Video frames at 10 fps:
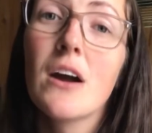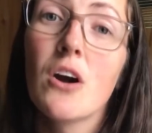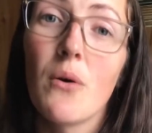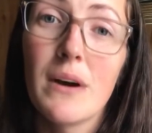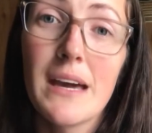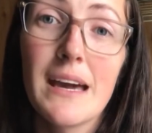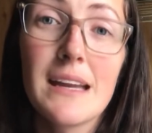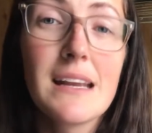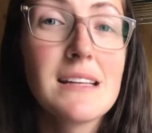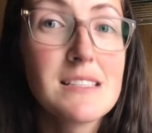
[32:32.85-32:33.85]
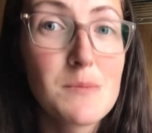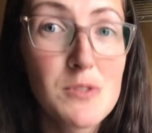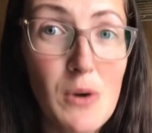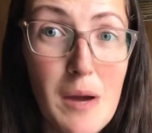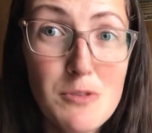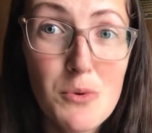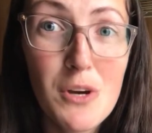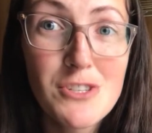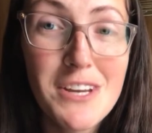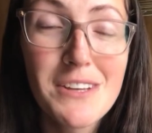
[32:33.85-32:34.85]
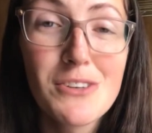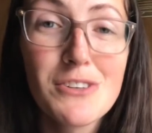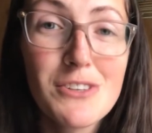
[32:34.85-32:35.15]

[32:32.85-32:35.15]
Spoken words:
go ahead and subscribe to our channel